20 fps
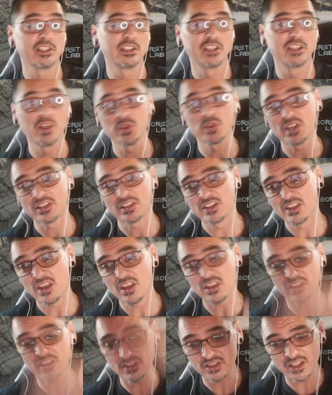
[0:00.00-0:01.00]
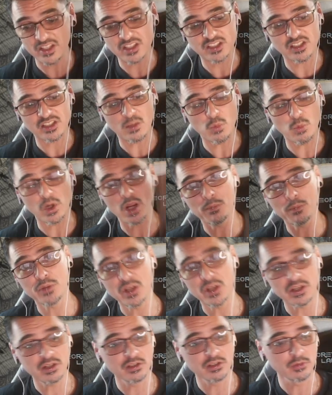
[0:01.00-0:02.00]
Yells out to the others, "There's someone up
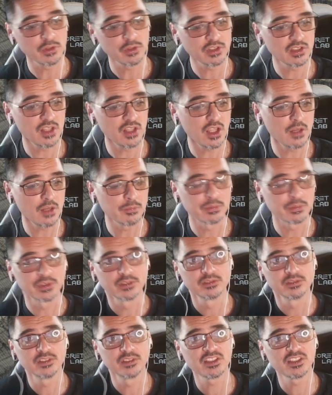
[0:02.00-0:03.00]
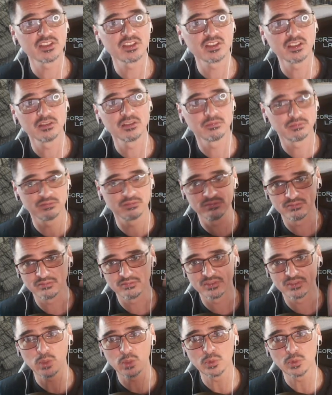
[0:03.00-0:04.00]
here with a club. It's the
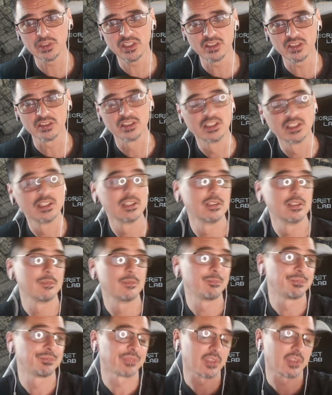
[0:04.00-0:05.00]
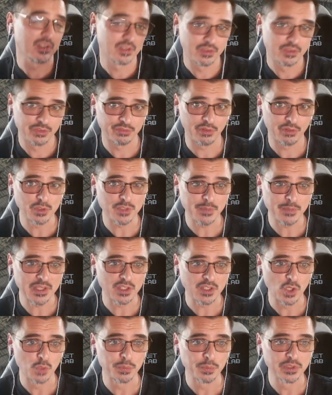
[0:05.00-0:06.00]
cult leader." Throws it
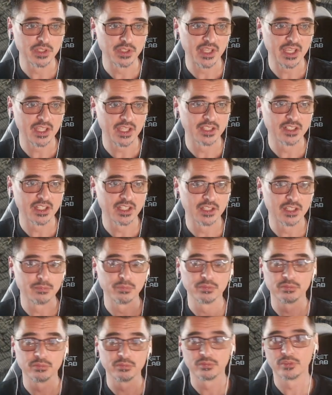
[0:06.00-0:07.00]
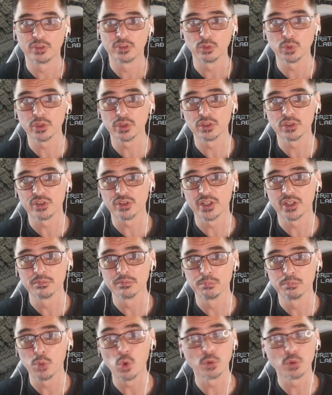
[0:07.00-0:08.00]
back open, and they're all going to try
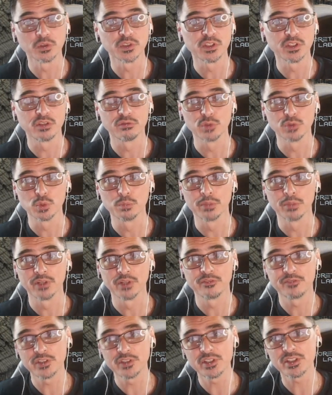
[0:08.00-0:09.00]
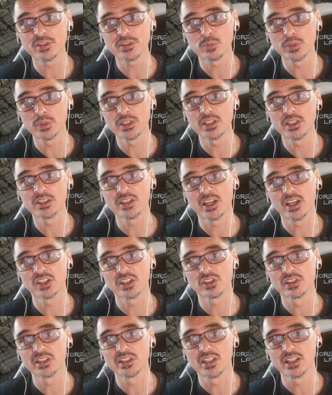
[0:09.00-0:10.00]
and pour into the room. But first, we need to
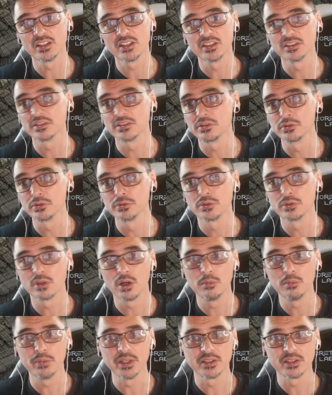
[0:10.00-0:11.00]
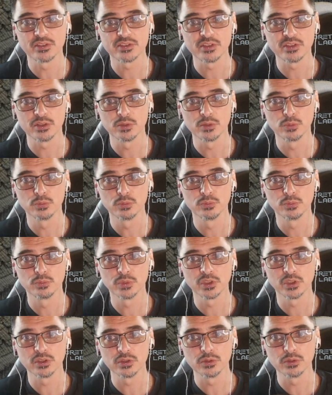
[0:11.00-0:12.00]
actually get into combat. So
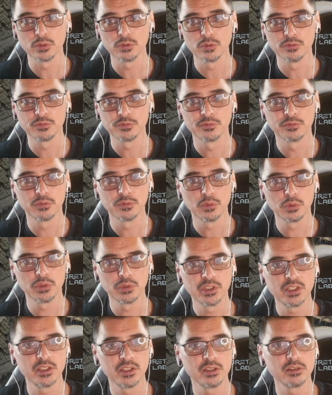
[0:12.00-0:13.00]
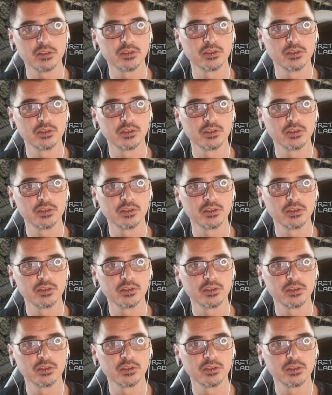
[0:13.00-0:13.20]
we're going to do all 4 here.